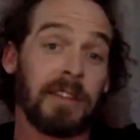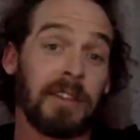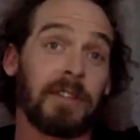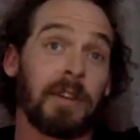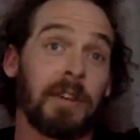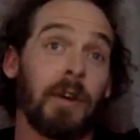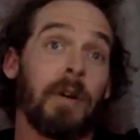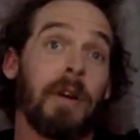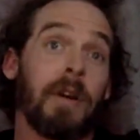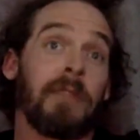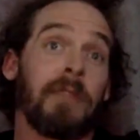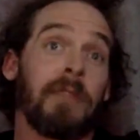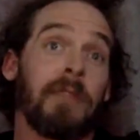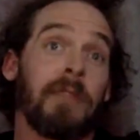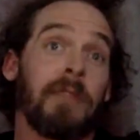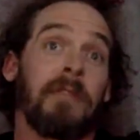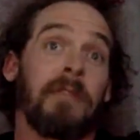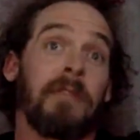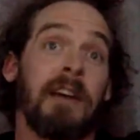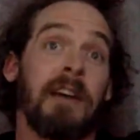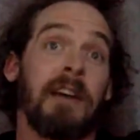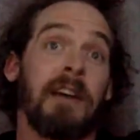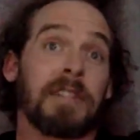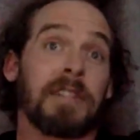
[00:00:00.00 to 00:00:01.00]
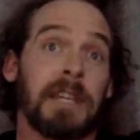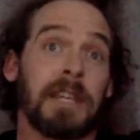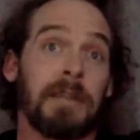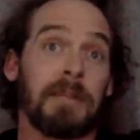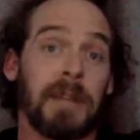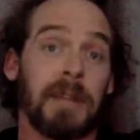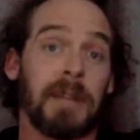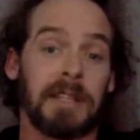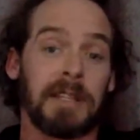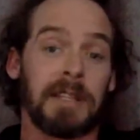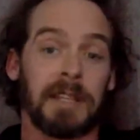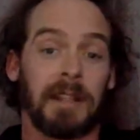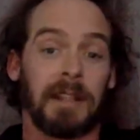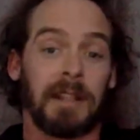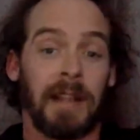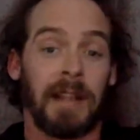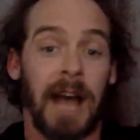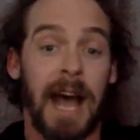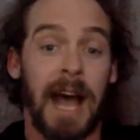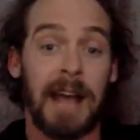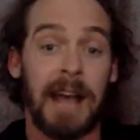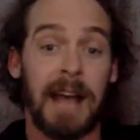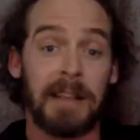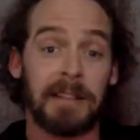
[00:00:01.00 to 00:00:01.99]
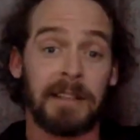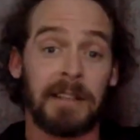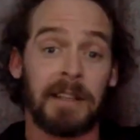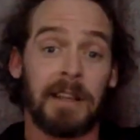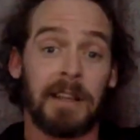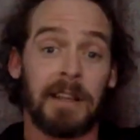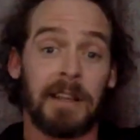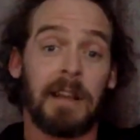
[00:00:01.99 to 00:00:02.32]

So if I have a team that's in the last,